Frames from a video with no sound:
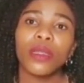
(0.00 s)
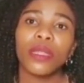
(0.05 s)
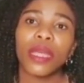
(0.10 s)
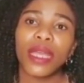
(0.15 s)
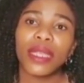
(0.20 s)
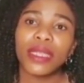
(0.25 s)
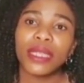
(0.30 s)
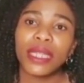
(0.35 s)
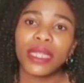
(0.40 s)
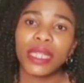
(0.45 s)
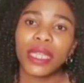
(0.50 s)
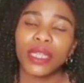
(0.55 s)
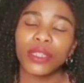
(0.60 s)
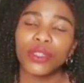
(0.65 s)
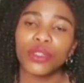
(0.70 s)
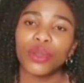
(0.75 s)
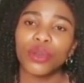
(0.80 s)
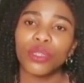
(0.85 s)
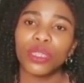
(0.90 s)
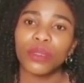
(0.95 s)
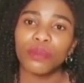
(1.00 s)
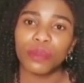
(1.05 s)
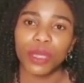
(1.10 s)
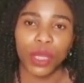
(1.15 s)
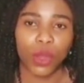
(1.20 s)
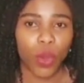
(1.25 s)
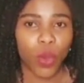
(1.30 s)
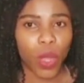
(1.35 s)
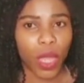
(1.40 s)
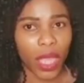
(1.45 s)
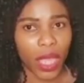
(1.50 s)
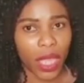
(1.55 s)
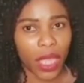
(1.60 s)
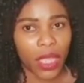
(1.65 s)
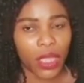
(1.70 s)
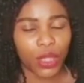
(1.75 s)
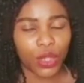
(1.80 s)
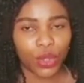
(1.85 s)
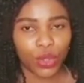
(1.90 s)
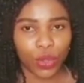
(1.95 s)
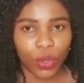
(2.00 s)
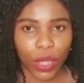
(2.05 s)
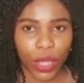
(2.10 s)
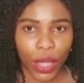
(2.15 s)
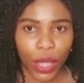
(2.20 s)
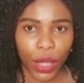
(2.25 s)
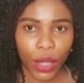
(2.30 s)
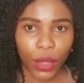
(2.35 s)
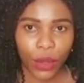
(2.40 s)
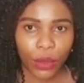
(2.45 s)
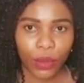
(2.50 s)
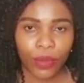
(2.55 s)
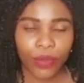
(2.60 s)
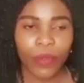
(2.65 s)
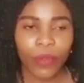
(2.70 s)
that day they told me, okay, it's okay.